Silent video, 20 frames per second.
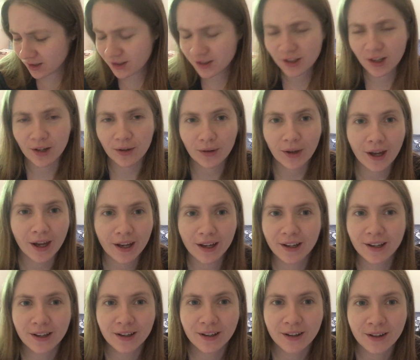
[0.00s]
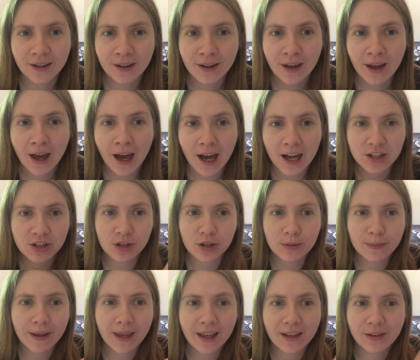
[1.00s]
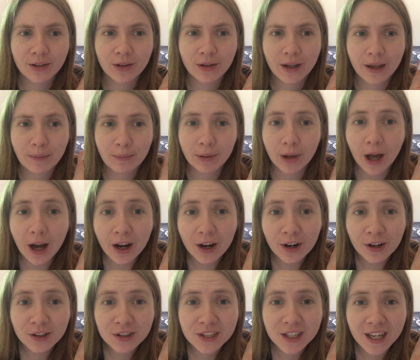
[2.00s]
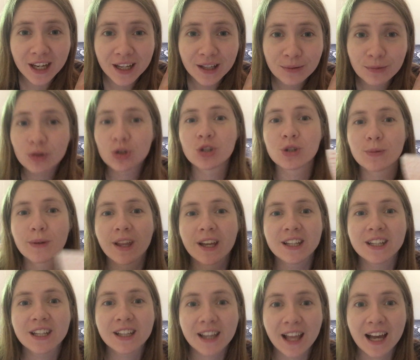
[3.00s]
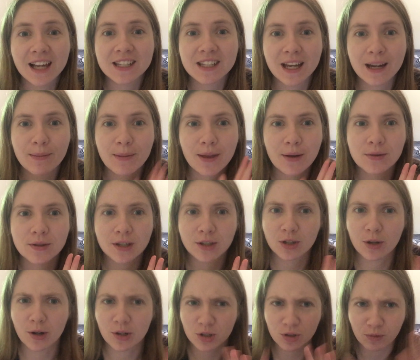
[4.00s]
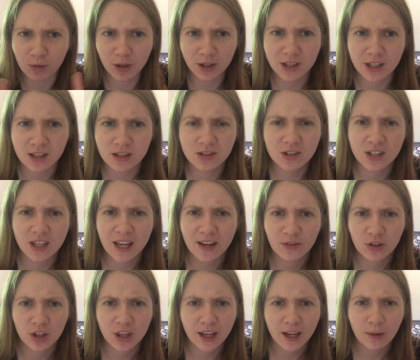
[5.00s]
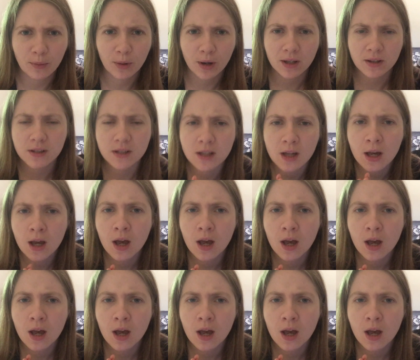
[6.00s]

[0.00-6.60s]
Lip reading: So like I started making little like plot cards again, which is what I did last time, and I was like, no, I just really need to see everything at once.